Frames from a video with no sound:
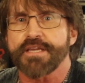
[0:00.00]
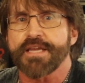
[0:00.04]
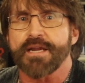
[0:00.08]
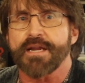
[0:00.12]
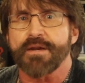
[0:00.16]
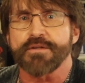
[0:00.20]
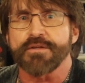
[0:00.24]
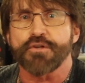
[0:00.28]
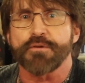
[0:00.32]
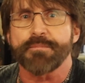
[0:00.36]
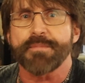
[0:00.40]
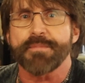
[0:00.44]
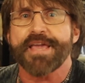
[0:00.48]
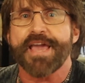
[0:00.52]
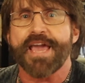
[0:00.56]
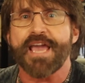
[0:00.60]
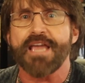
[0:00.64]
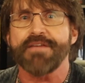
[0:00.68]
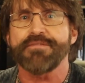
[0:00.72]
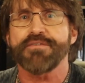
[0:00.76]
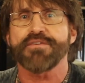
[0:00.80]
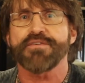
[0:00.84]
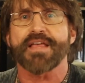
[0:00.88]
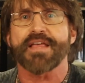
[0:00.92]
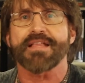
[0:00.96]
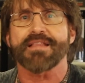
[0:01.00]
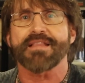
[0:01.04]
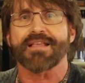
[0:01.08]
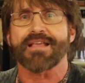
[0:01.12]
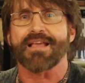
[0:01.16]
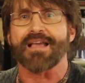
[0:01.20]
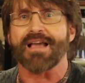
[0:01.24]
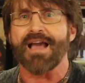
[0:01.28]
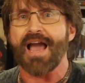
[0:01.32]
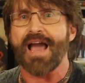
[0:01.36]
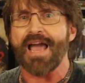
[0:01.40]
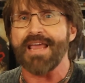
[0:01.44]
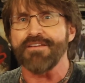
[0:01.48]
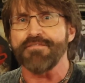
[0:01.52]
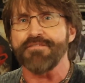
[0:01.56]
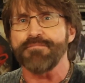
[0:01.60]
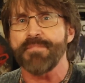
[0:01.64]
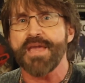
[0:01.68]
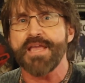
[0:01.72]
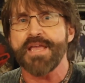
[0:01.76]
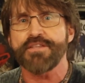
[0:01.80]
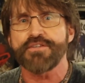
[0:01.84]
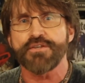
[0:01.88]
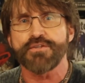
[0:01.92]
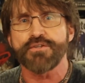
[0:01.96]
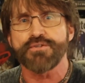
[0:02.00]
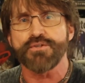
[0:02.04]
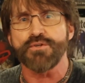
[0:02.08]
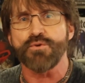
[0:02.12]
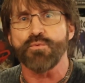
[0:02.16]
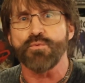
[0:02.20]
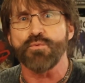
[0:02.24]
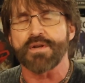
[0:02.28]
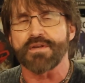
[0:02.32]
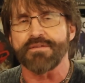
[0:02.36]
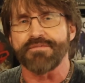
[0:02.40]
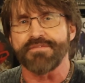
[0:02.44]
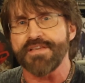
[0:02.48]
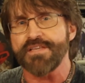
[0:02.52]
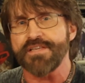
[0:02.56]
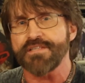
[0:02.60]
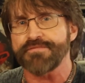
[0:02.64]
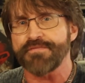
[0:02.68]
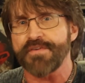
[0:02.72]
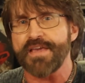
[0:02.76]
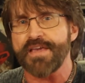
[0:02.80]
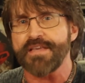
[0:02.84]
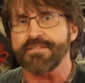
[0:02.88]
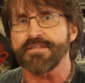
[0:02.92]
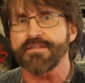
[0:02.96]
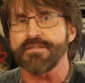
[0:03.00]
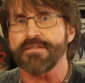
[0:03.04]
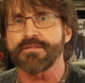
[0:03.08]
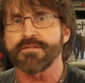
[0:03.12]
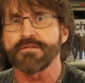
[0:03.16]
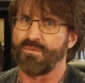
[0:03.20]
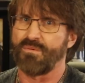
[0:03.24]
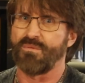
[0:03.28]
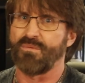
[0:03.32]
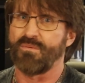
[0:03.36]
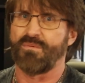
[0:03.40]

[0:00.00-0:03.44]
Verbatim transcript: character behavior that kind of made you do one of these faces.